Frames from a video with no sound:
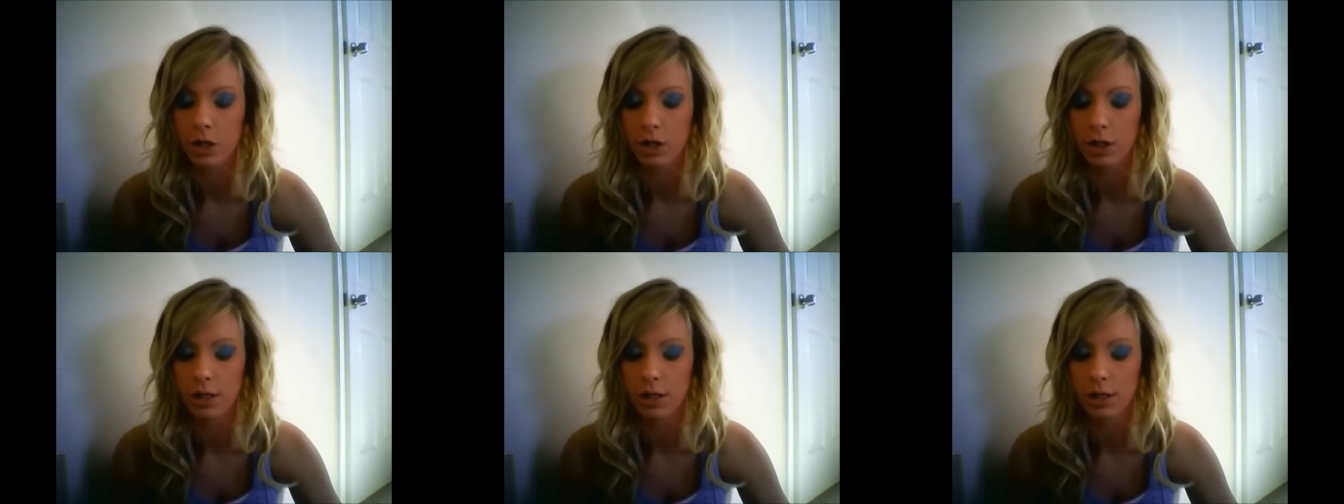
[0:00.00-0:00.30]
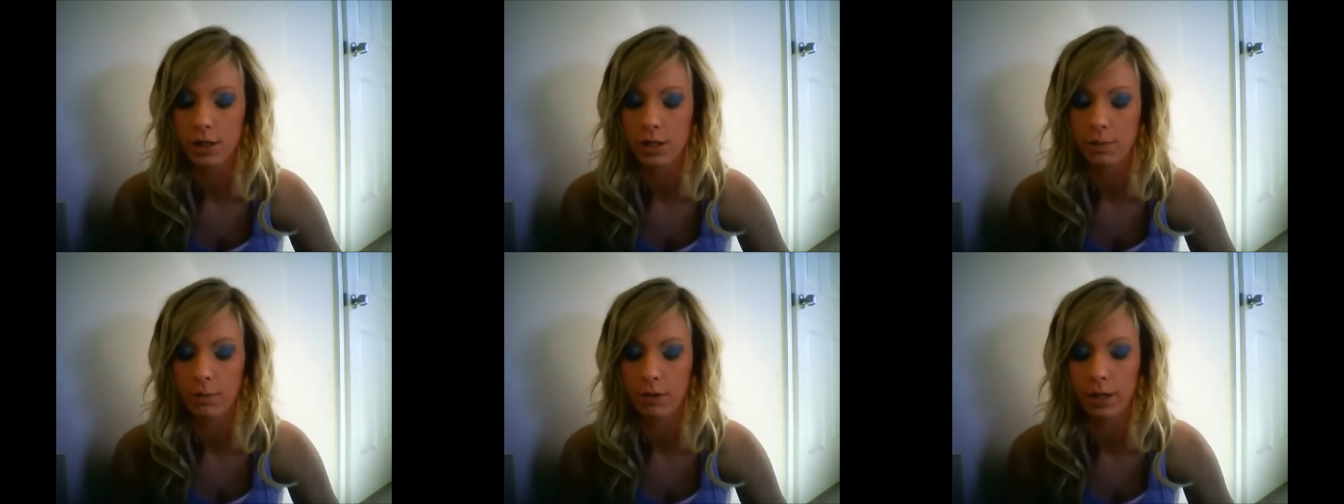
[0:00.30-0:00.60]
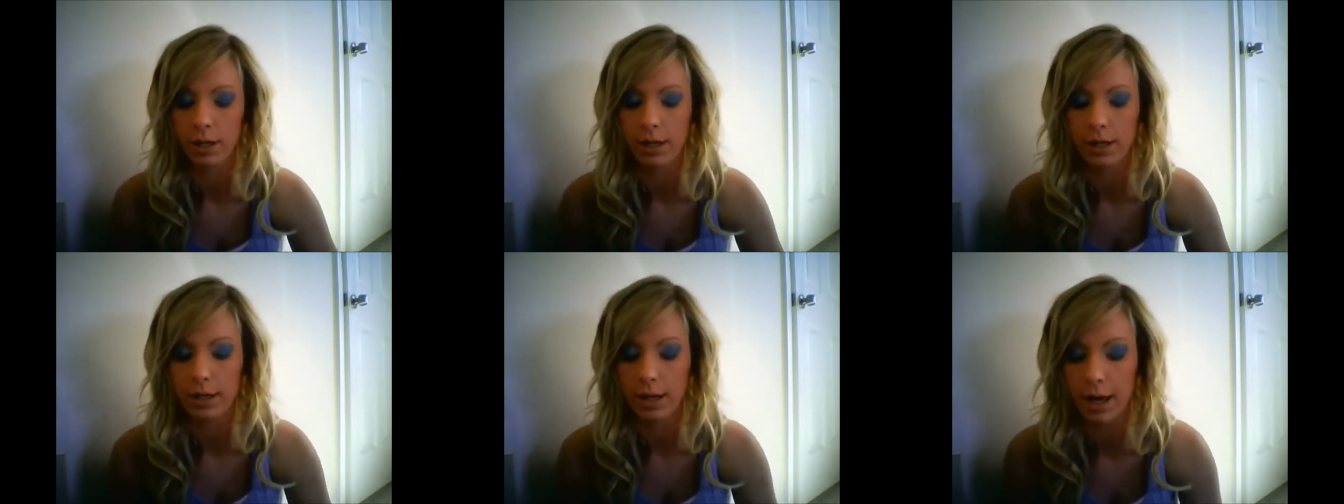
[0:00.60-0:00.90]
just to
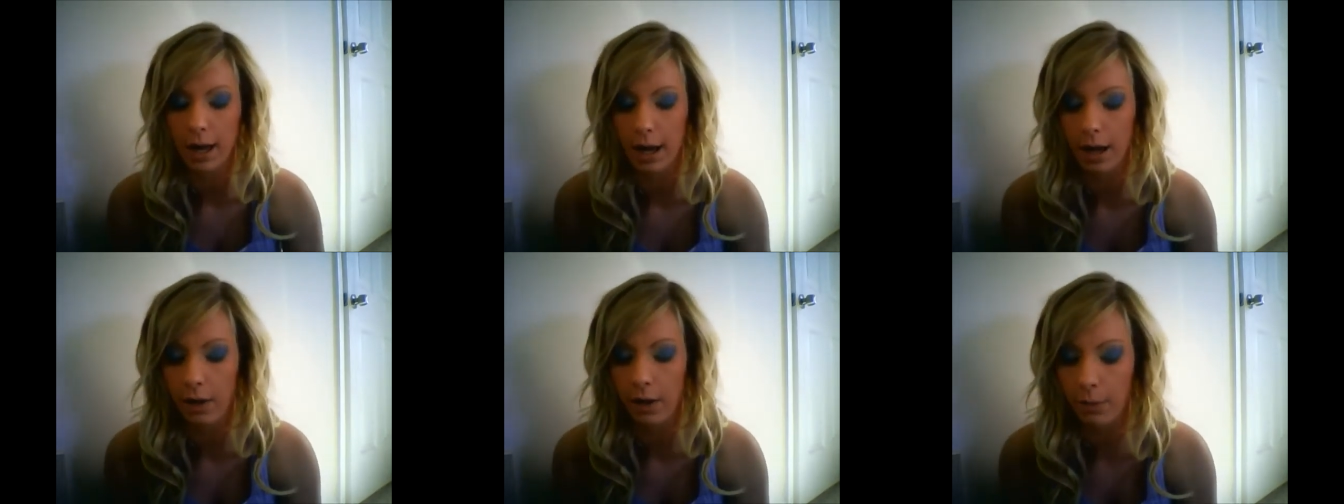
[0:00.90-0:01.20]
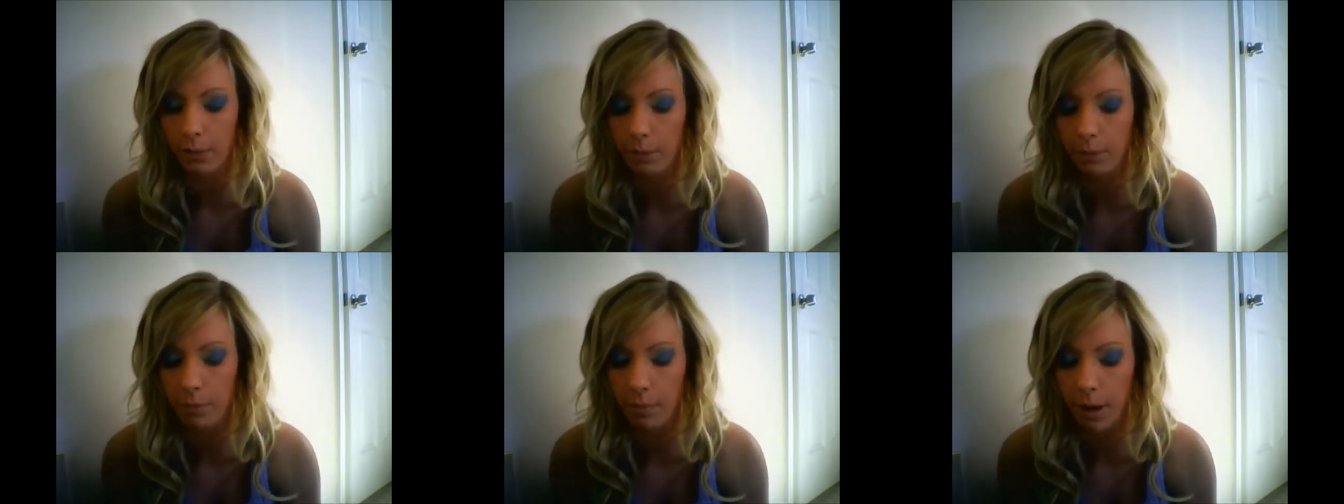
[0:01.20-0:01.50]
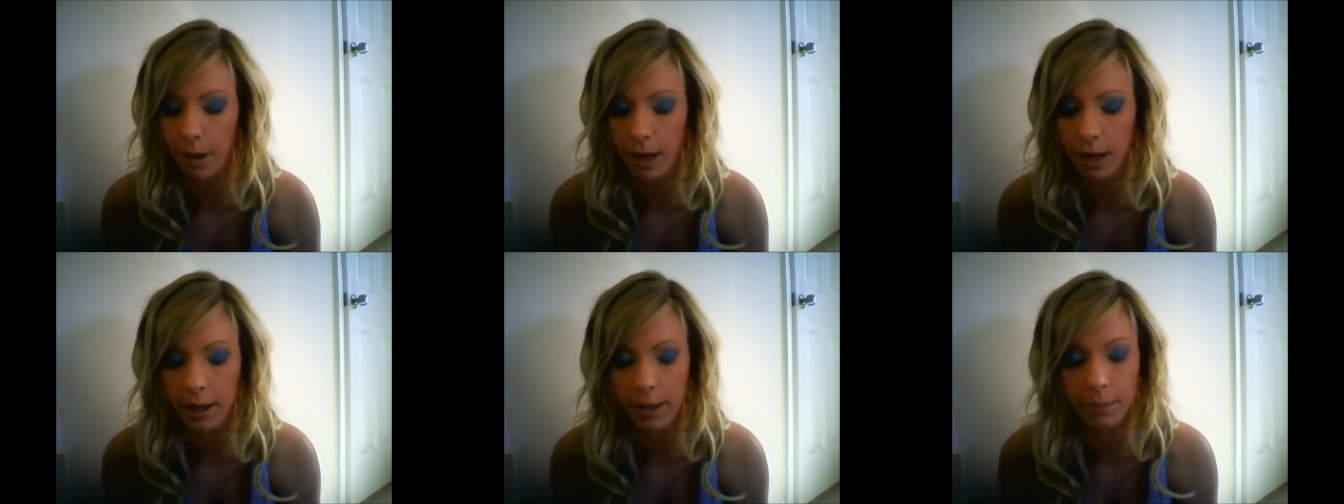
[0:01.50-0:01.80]
blend out
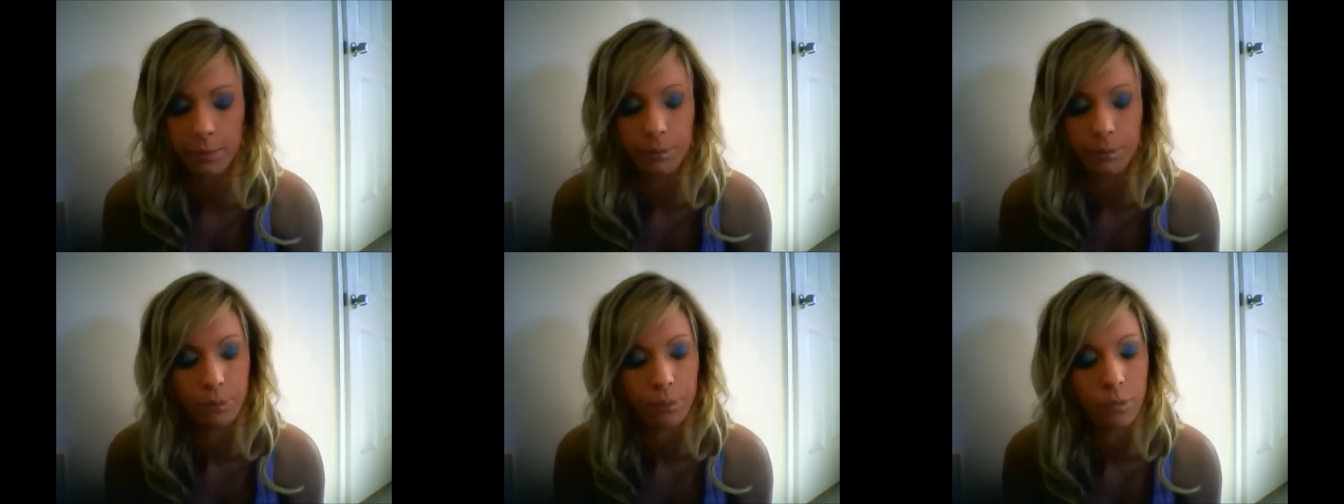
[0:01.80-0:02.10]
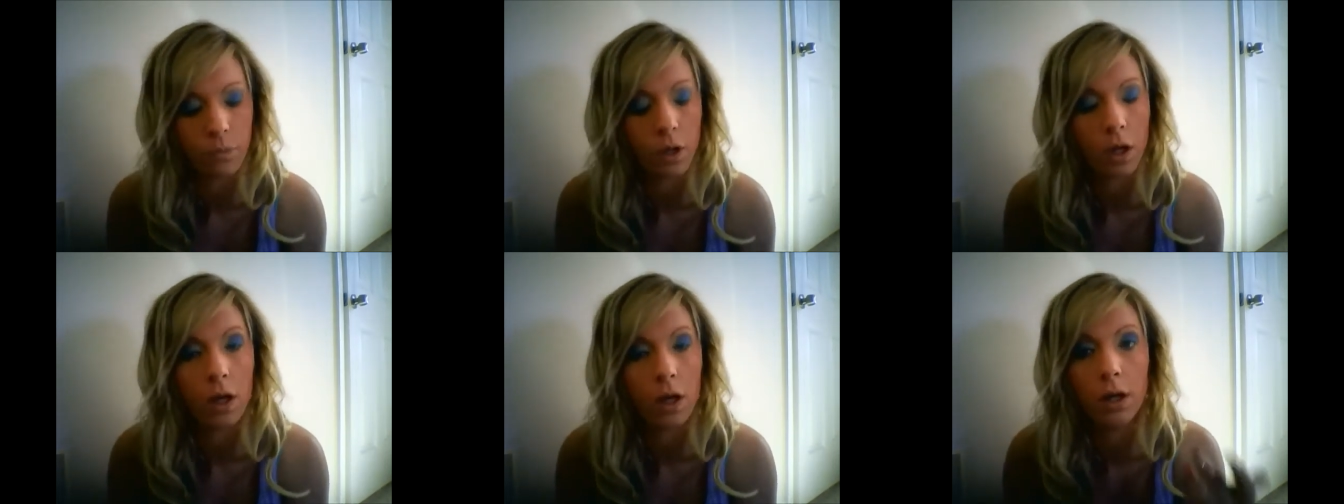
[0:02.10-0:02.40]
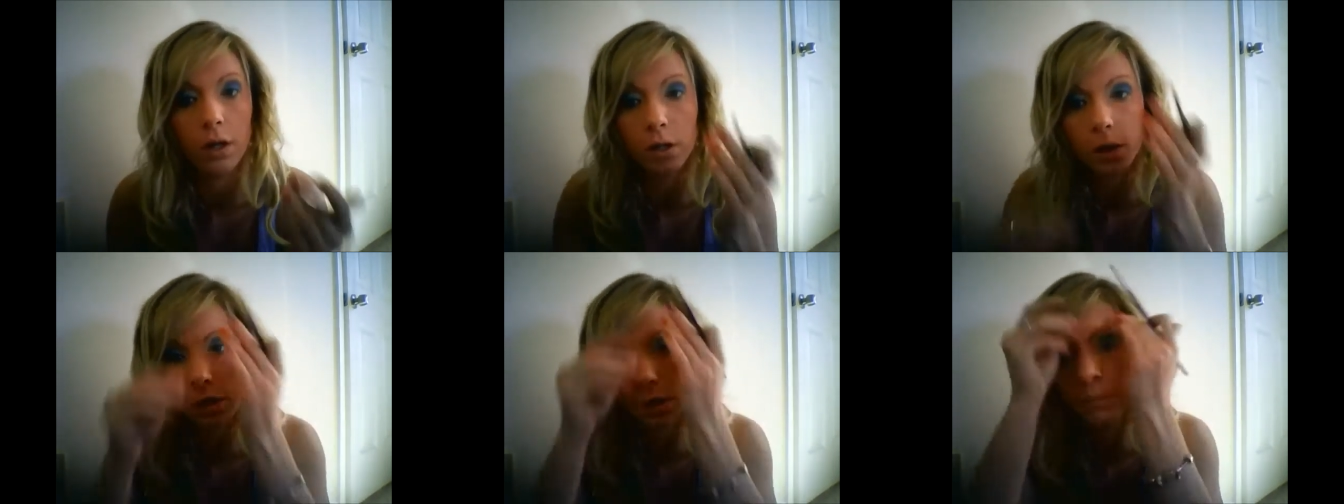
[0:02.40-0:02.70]
my
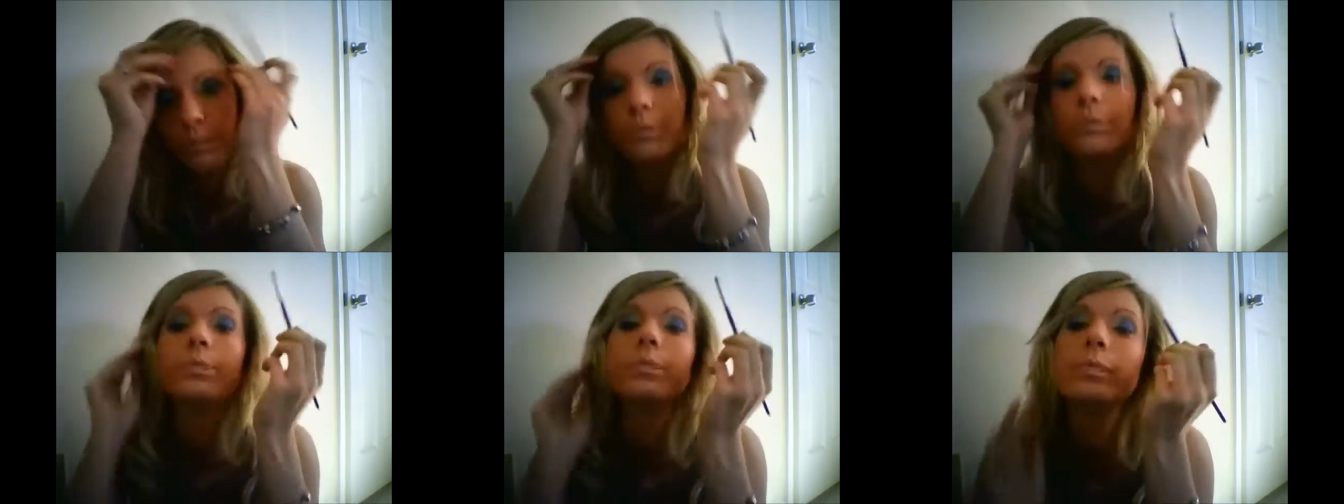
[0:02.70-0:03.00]
color